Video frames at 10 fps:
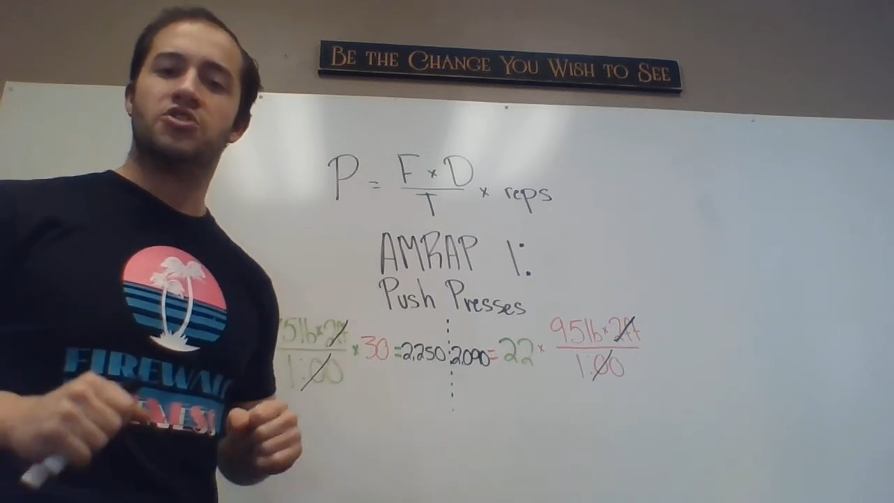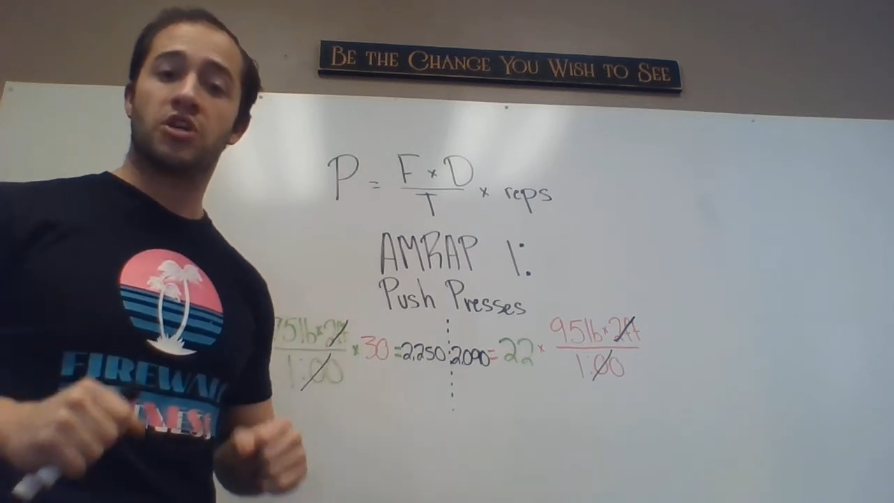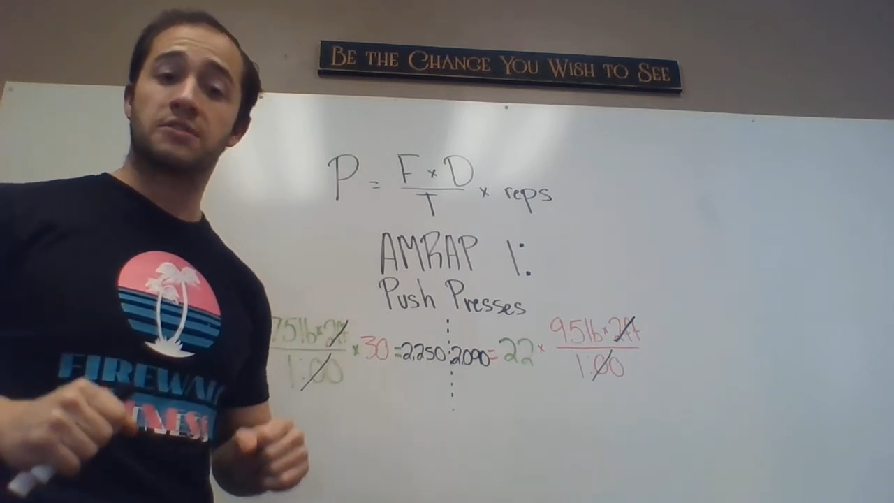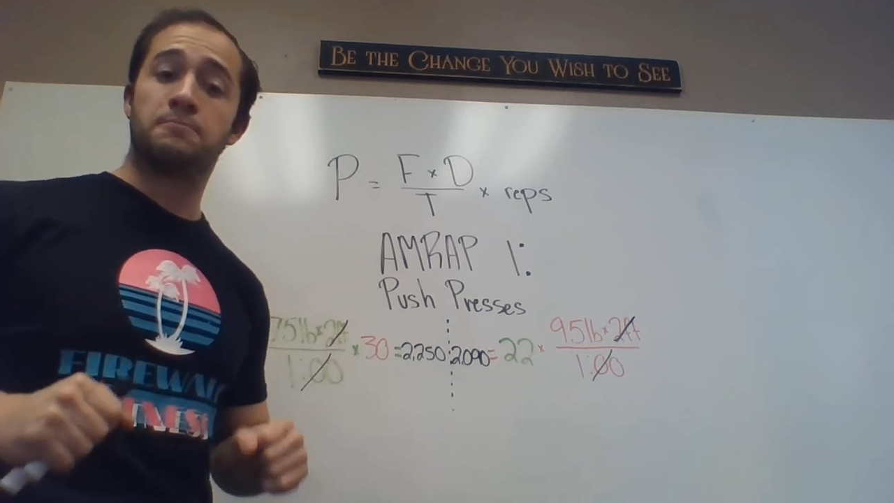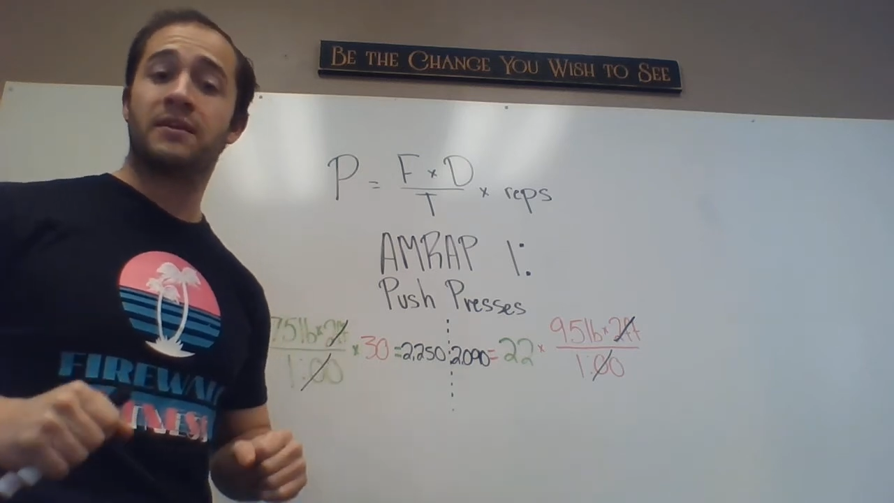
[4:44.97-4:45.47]

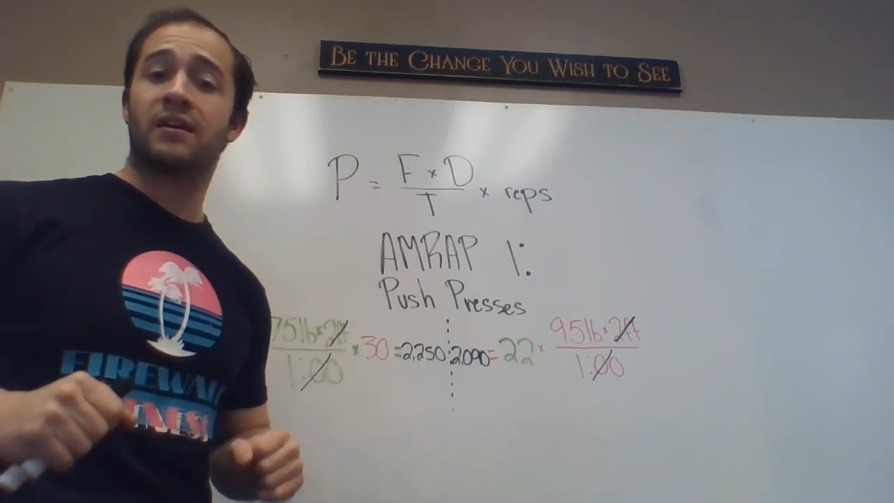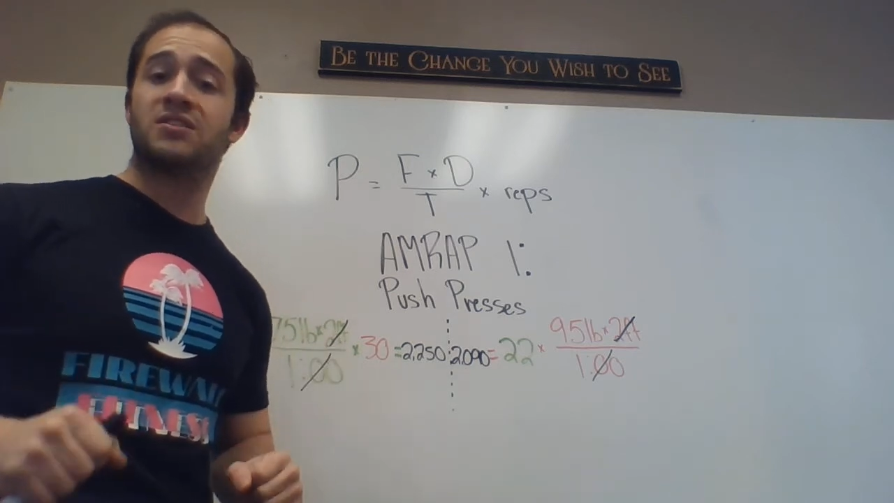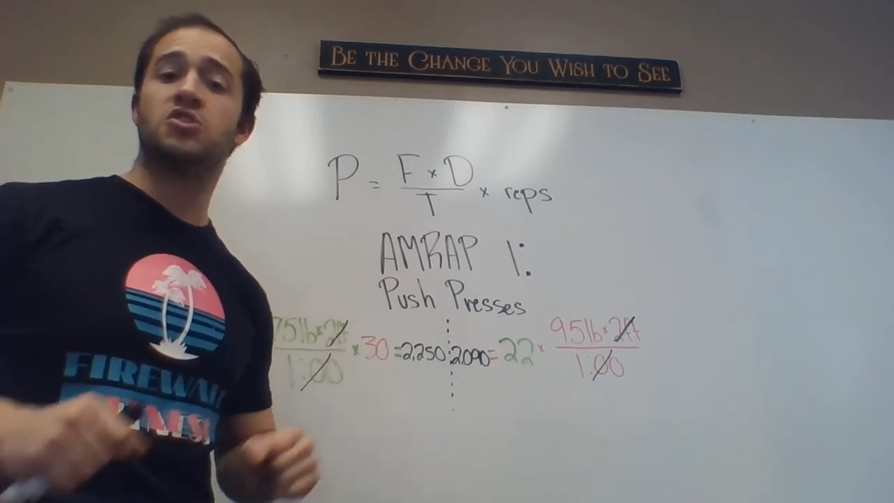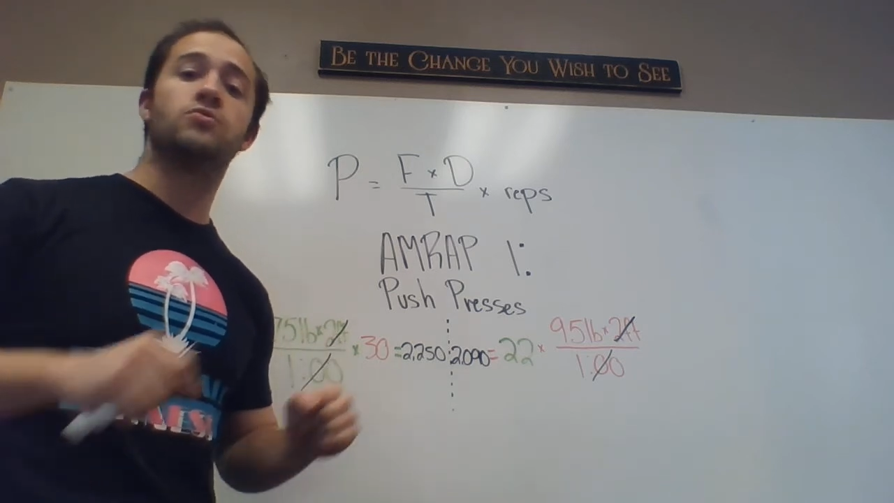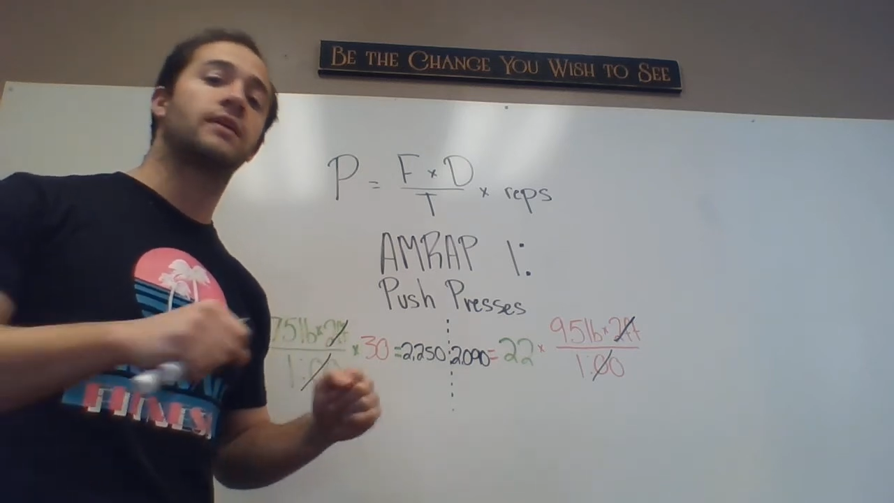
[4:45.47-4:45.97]
just
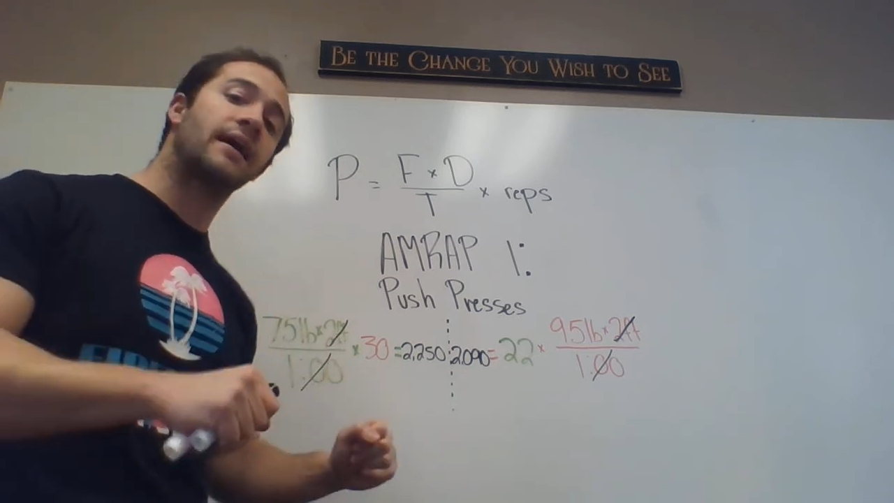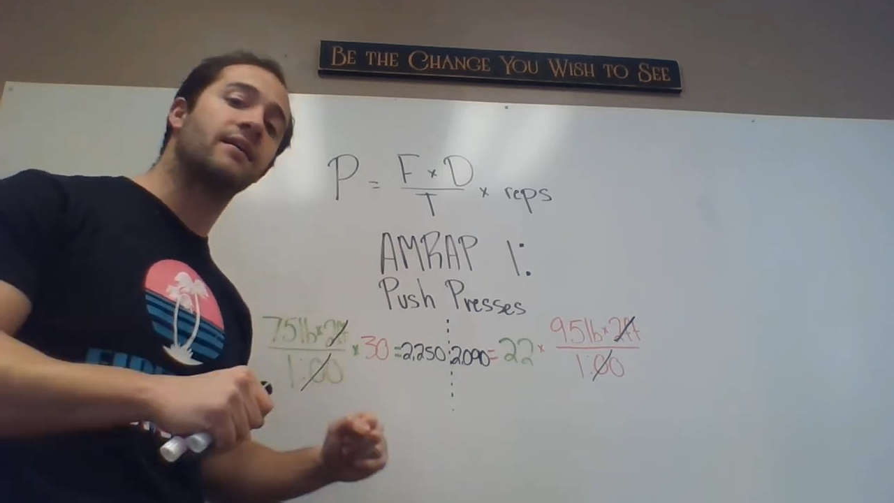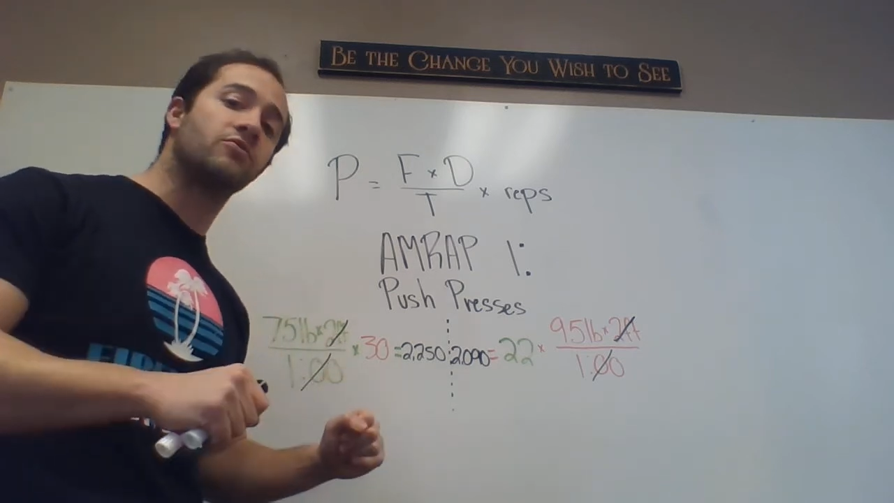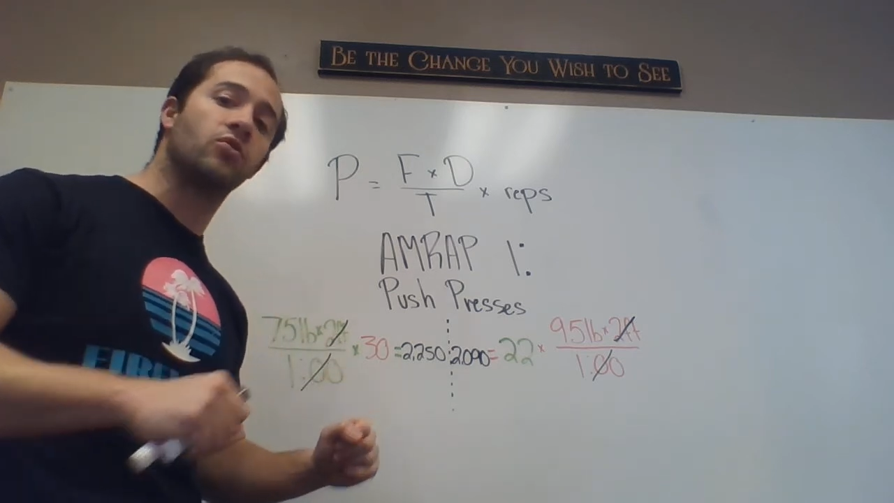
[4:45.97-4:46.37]
because you can